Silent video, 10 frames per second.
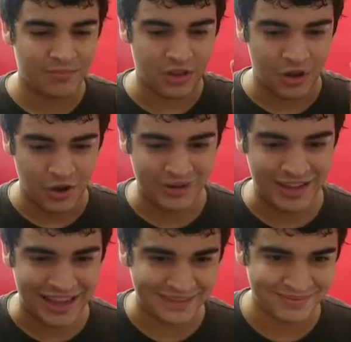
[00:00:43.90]

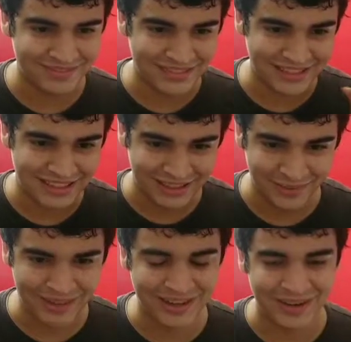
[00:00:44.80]
Okay, here
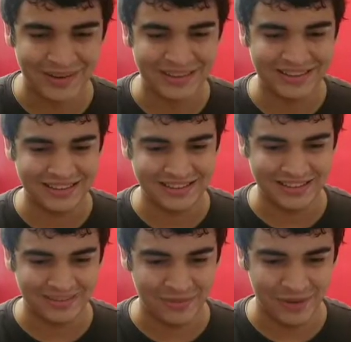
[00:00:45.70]
we go.
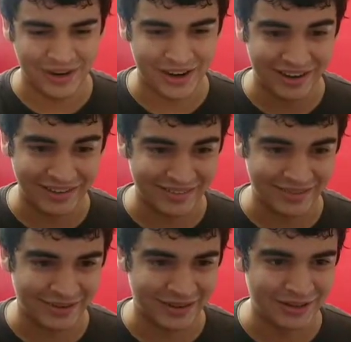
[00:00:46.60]
We're
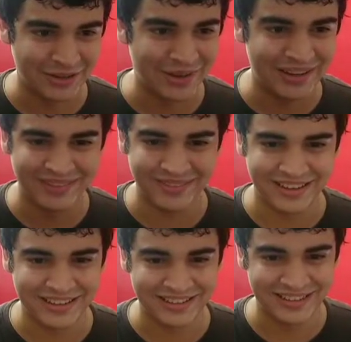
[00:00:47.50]
going to do it.
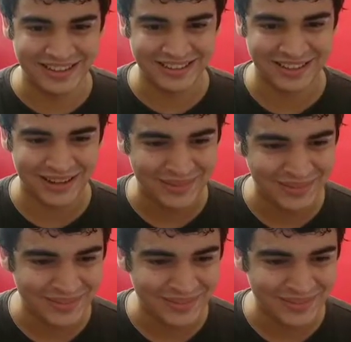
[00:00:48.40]
Let's go.